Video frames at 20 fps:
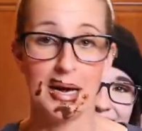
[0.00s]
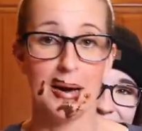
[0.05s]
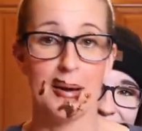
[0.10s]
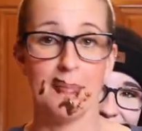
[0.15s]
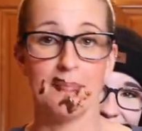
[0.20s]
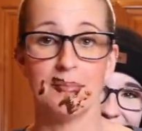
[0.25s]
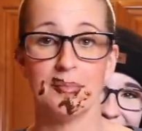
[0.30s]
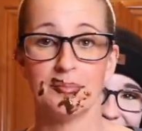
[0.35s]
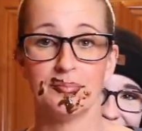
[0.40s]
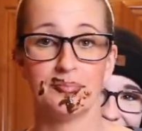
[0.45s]
you So
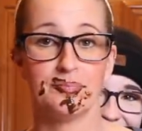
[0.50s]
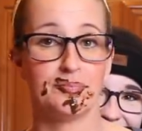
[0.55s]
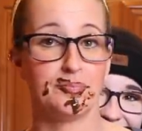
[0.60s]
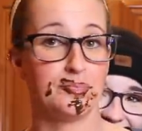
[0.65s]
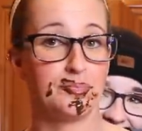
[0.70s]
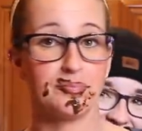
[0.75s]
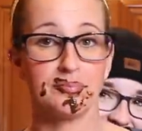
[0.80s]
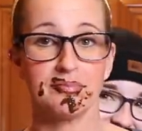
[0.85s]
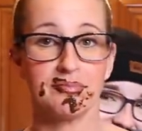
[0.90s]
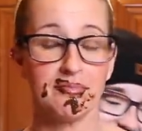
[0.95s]
um,
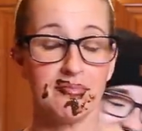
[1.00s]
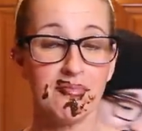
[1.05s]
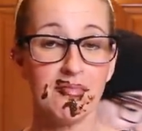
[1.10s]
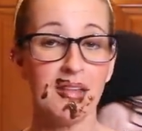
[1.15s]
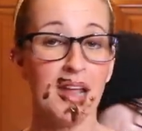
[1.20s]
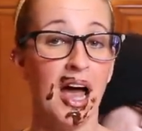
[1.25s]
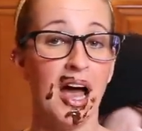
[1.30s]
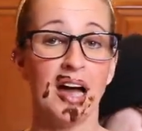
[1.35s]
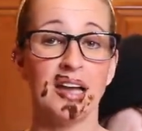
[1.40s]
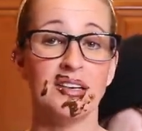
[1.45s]
good.
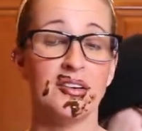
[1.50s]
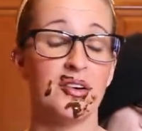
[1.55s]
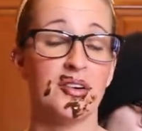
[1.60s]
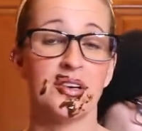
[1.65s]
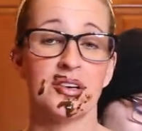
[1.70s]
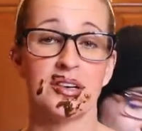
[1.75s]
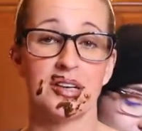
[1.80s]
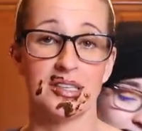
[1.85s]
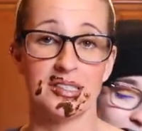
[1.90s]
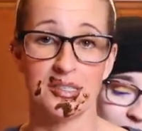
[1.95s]
I know
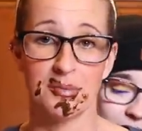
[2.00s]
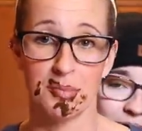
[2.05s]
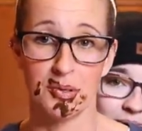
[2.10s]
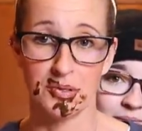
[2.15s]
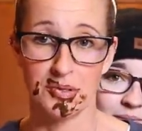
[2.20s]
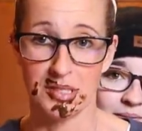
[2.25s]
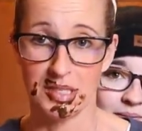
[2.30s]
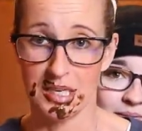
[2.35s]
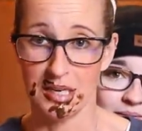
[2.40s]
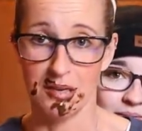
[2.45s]
you're not
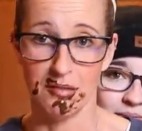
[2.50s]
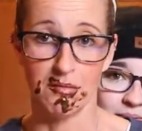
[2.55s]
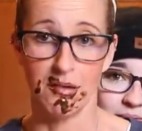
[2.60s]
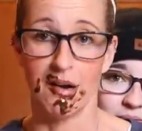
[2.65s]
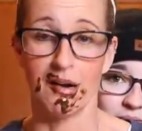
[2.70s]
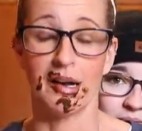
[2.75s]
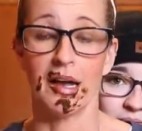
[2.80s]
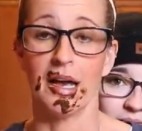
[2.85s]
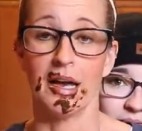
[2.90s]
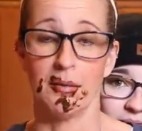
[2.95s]
supposed to eat
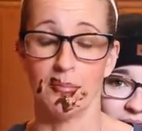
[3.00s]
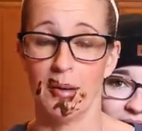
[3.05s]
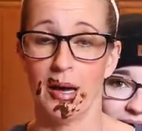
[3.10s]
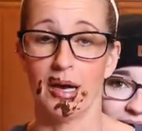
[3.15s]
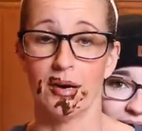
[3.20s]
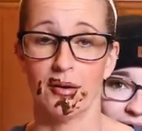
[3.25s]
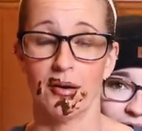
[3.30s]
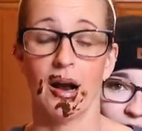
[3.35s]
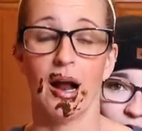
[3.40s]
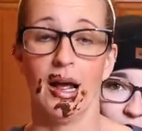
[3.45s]
raw cake
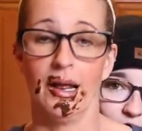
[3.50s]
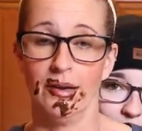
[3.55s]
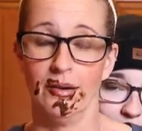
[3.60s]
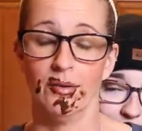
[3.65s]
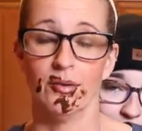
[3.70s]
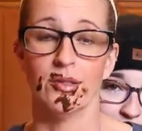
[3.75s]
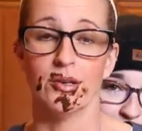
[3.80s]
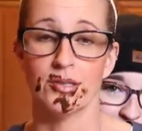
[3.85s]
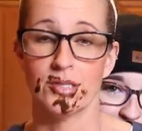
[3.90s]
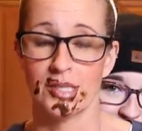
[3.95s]
batter. I
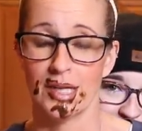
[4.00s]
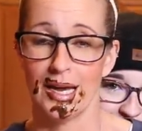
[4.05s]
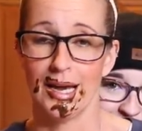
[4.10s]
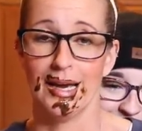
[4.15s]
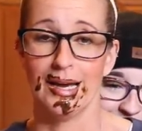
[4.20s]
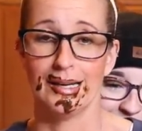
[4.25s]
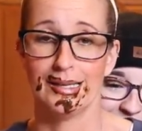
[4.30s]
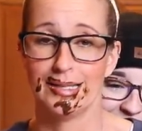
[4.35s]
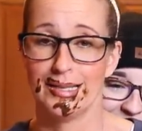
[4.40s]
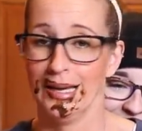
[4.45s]
know there's
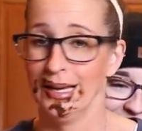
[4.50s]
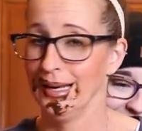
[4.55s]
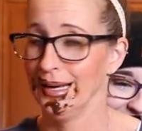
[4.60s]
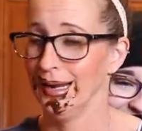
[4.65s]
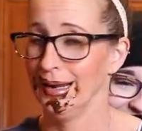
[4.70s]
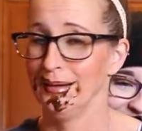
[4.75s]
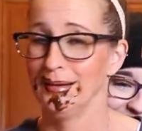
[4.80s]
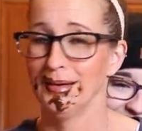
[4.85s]
eggs in